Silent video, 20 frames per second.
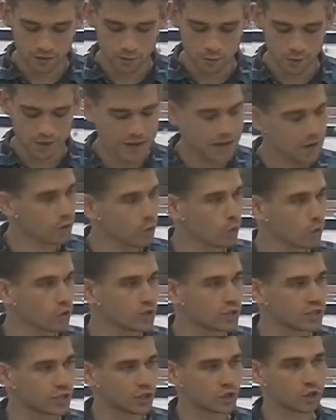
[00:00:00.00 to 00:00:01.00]
We hear the
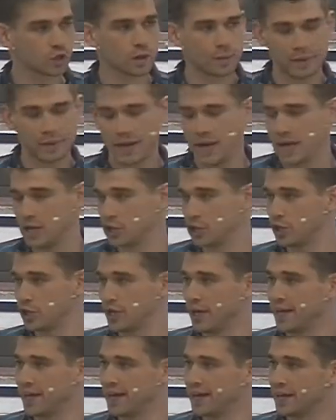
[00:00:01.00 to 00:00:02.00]
words discrimination
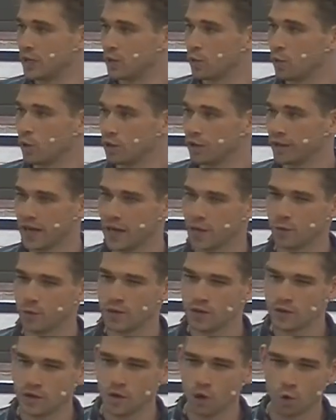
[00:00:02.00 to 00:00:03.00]
and inequality, and we
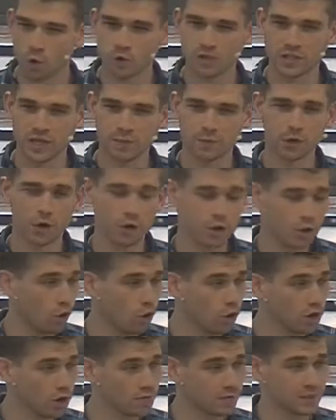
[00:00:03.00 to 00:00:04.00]
know deep down,
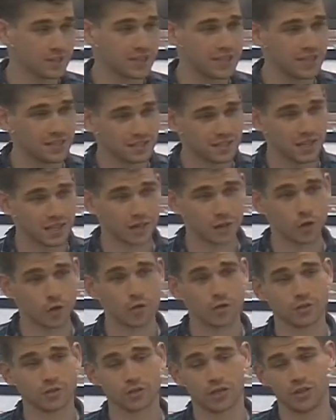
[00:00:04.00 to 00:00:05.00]
all of us, inside and
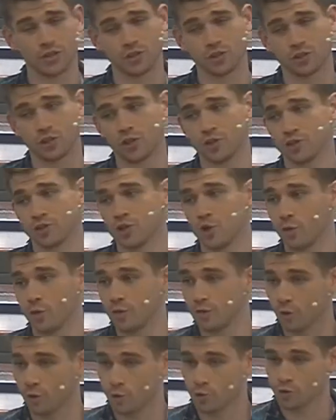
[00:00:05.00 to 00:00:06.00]
outside the church, know
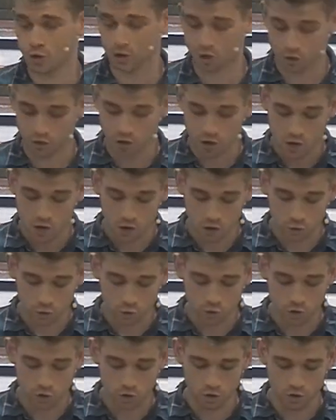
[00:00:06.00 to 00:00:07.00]
those are
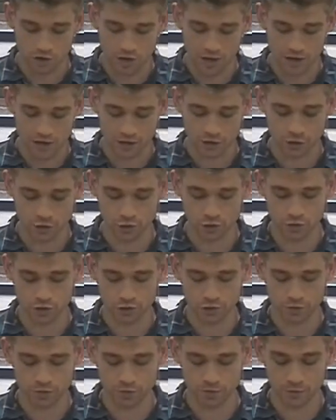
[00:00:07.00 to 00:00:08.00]
wrong
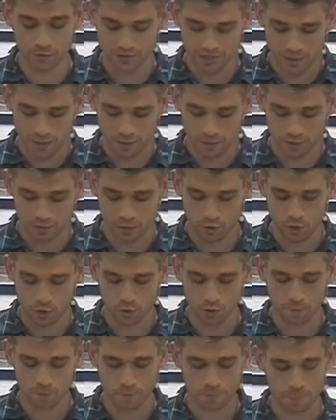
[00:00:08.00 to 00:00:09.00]
attitudes. They're deeply
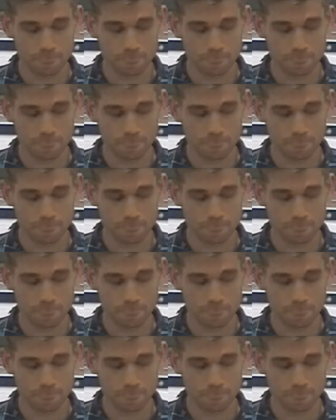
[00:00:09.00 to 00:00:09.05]
wrong.